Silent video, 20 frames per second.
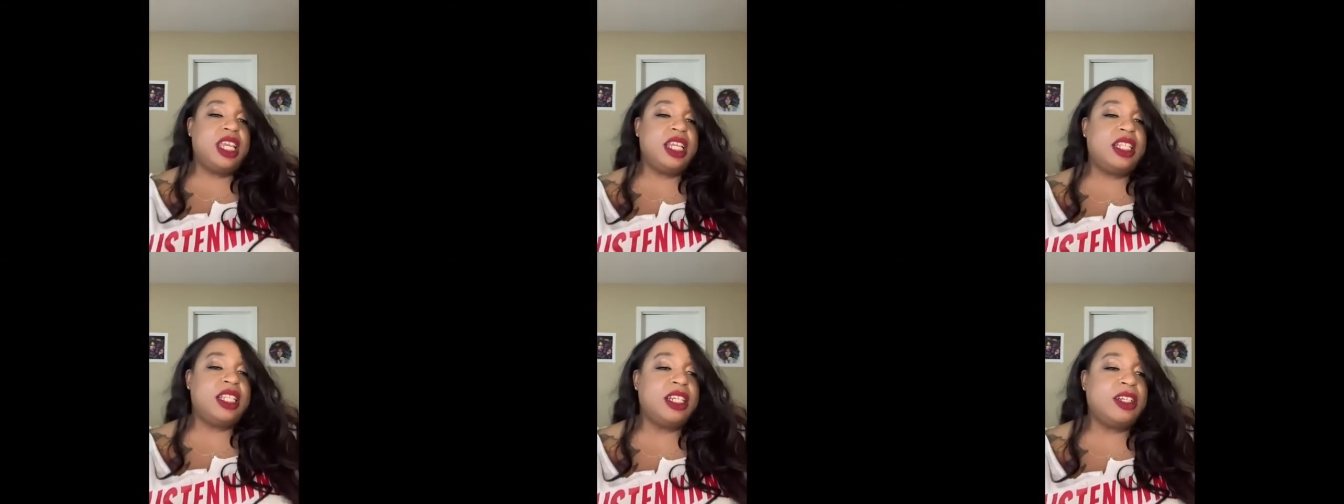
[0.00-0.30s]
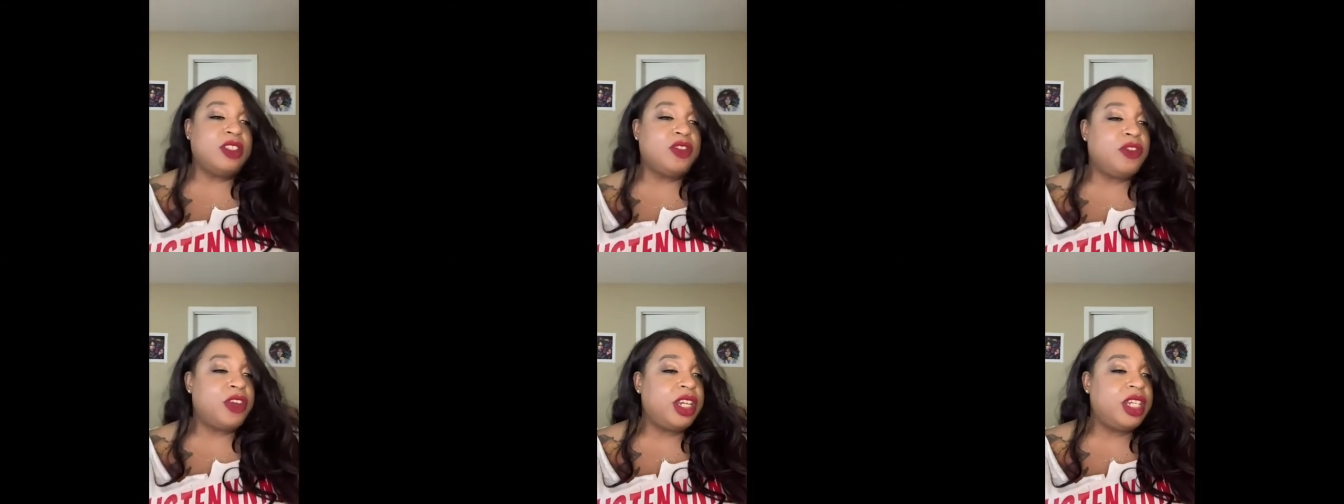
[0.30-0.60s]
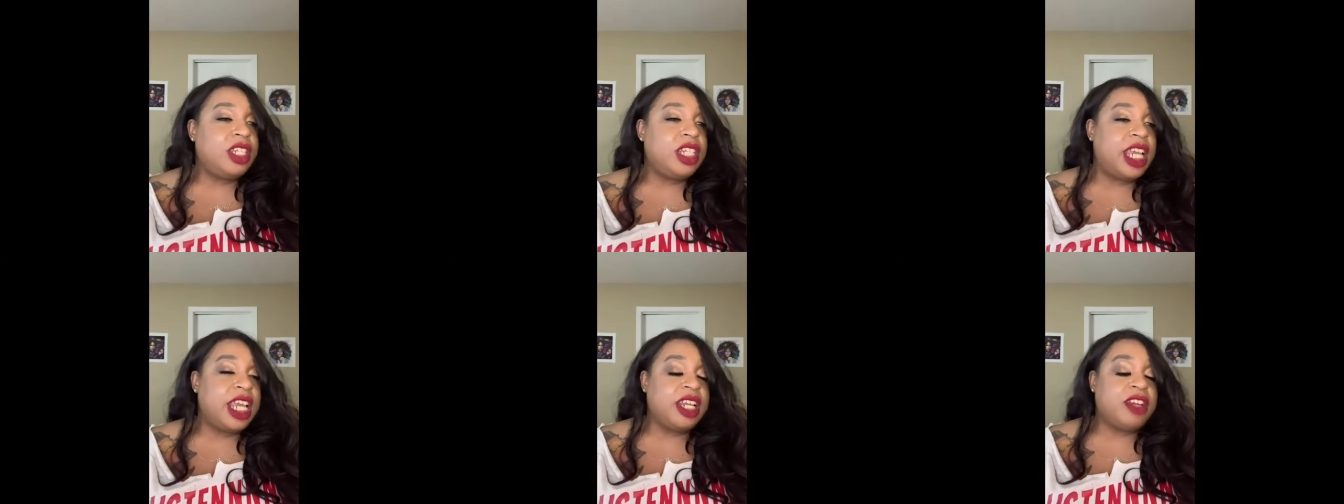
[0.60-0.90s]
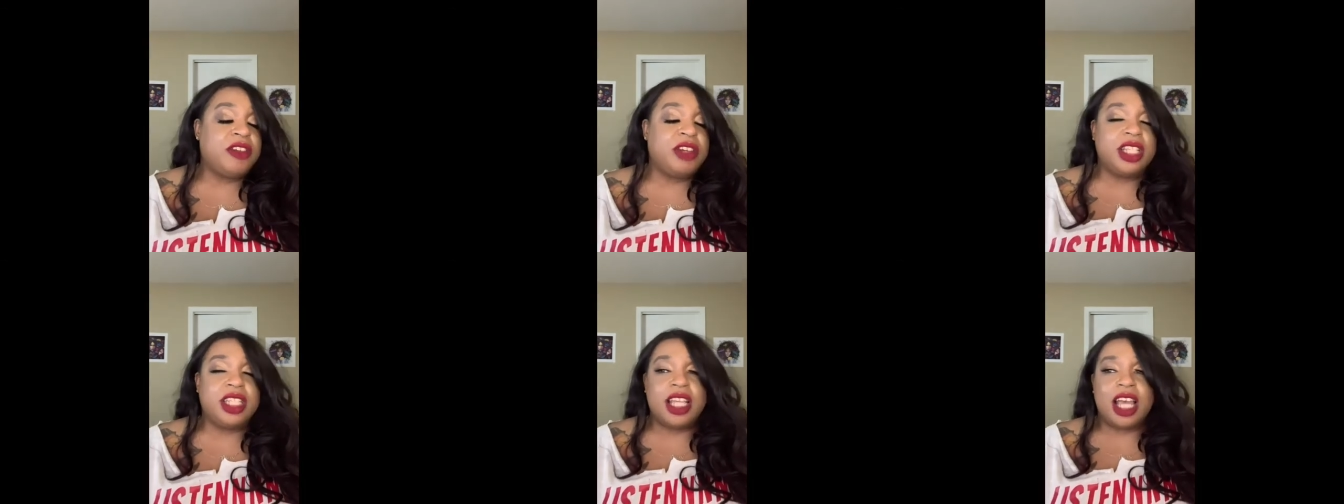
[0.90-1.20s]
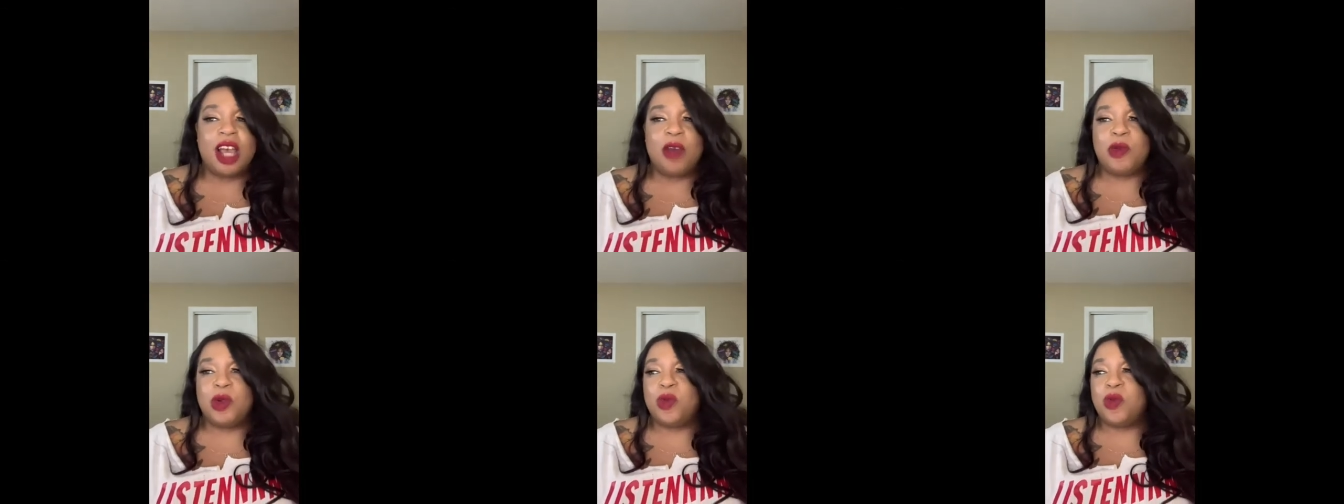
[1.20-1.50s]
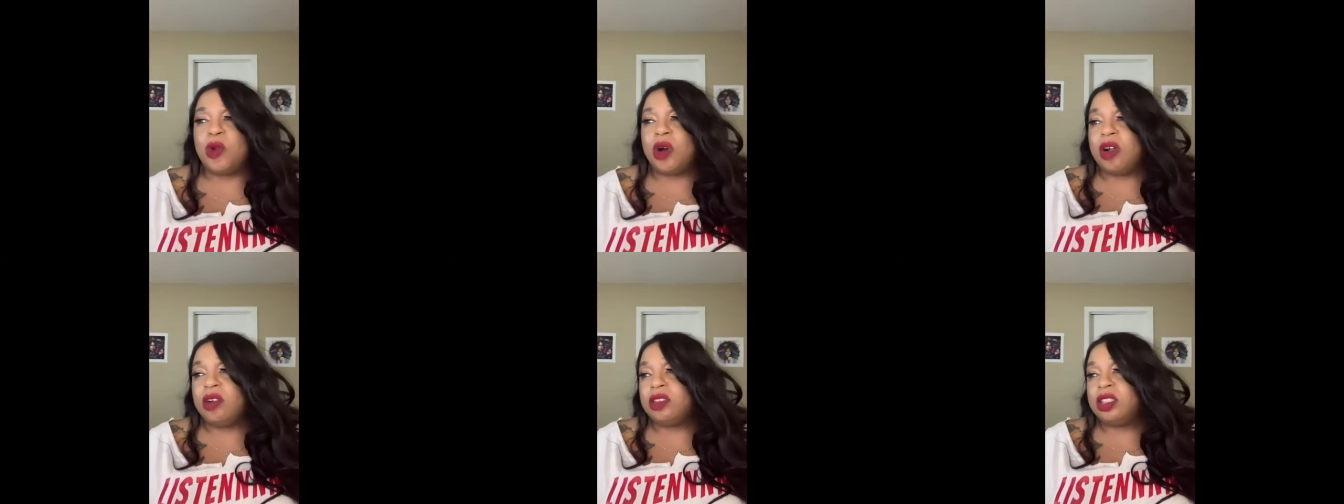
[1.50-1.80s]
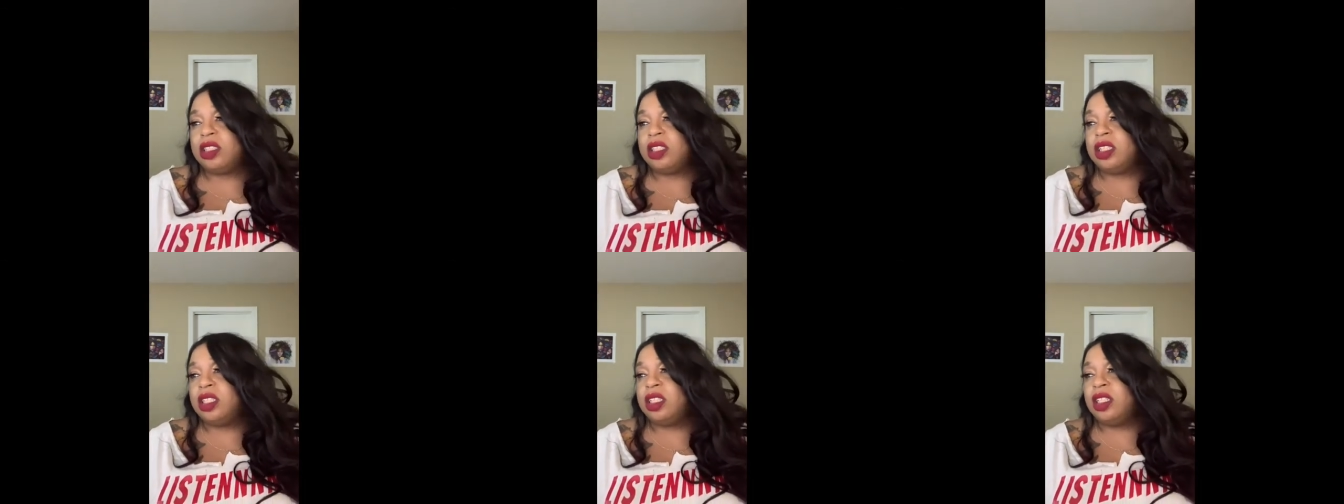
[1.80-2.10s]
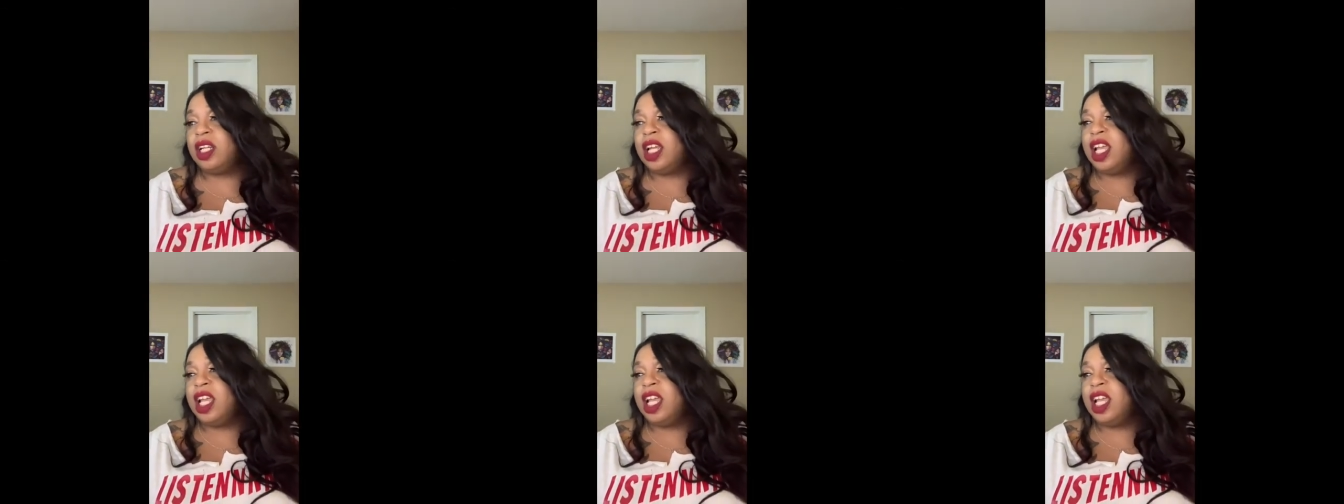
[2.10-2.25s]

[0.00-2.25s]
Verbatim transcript: and tells Freddie she had a great time with Walter.